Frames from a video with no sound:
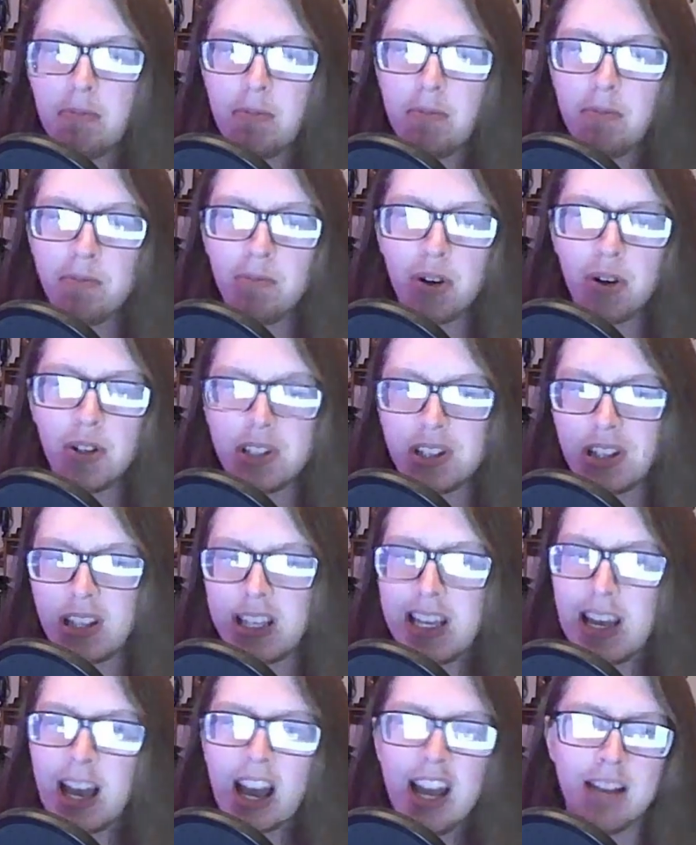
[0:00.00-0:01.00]
personally
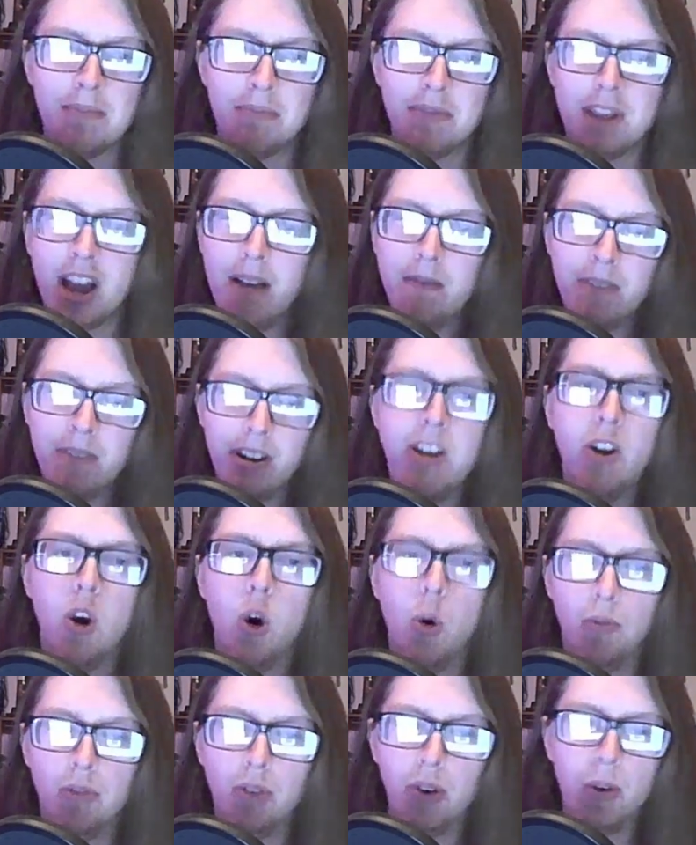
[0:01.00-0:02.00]
I am not very
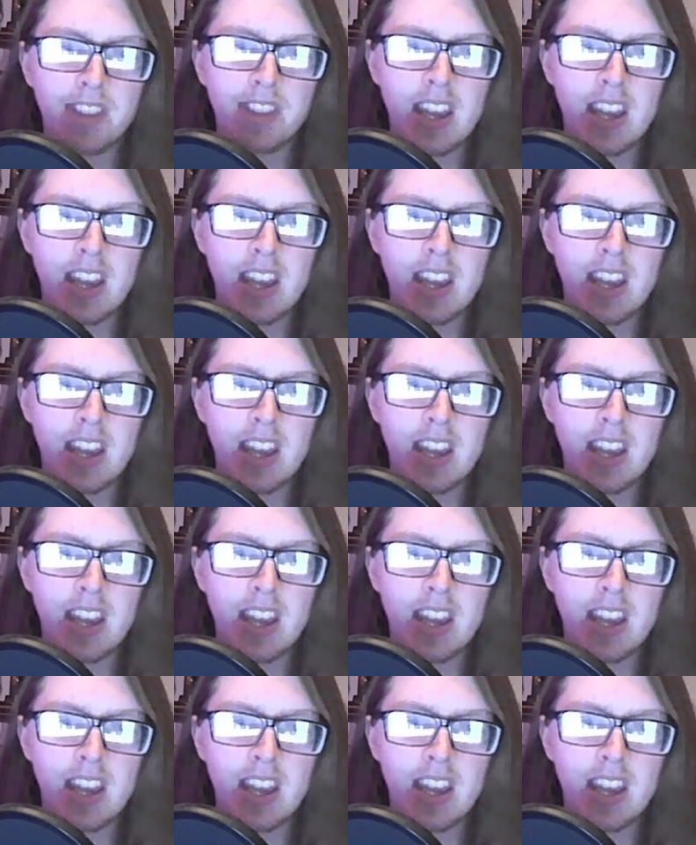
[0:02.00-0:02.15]
hopeful.